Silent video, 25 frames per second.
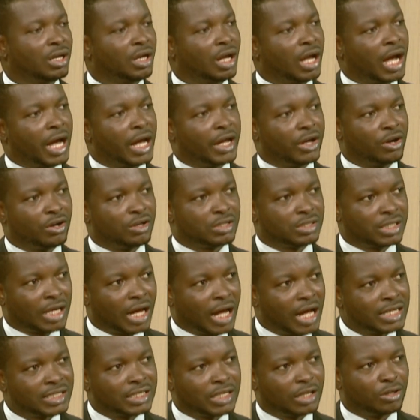and it also
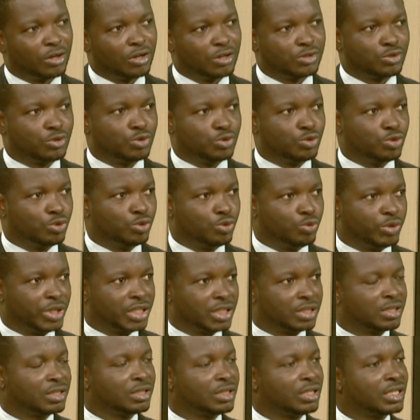has a lot to do
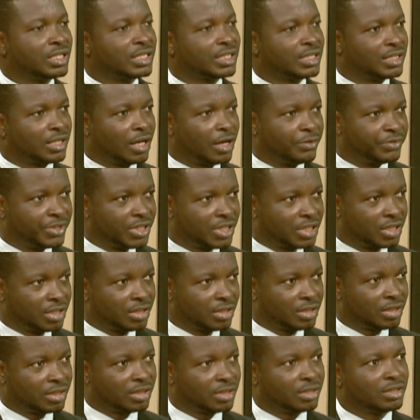with
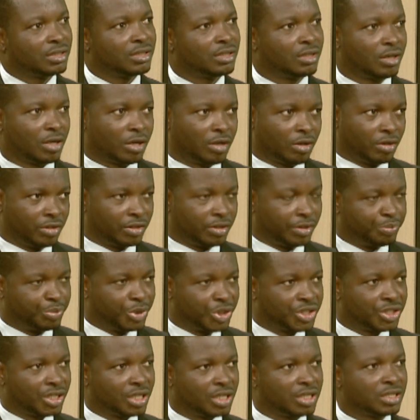services on the
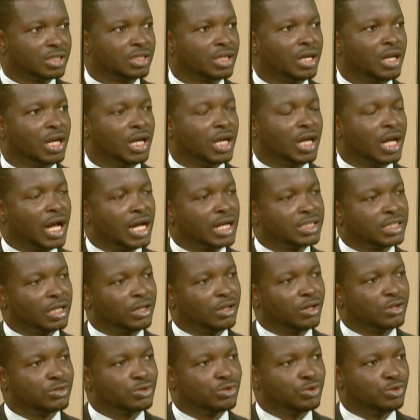patients. It has a
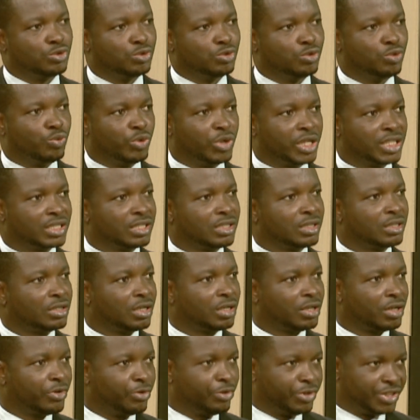lot to do with
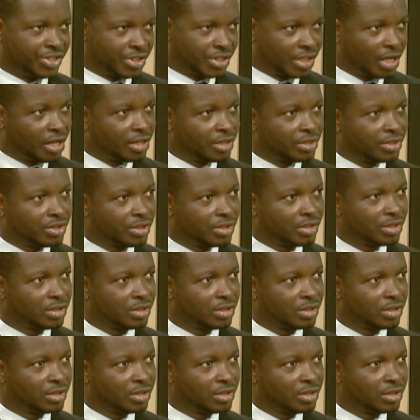research.